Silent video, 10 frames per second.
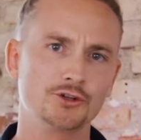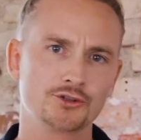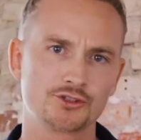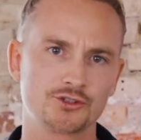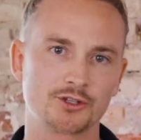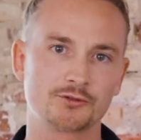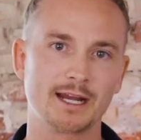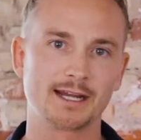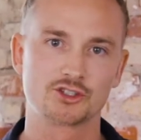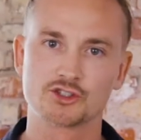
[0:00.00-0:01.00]
used to
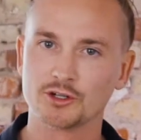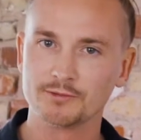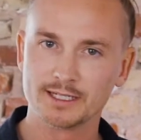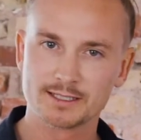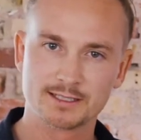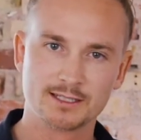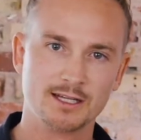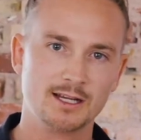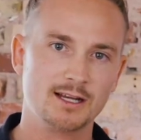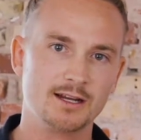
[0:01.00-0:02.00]
create stories,
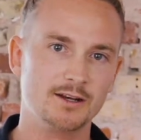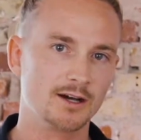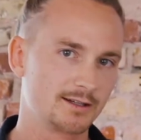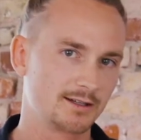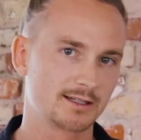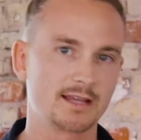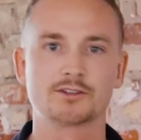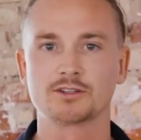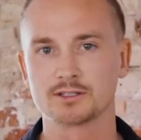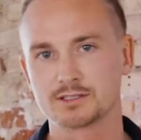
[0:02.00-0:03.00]
not
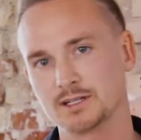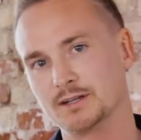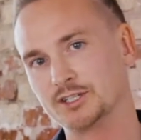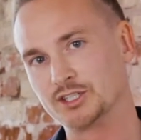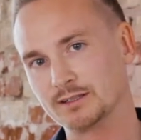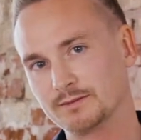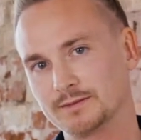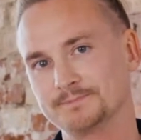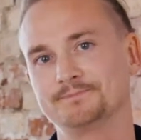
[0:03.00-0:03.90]
gather dust on a shelf.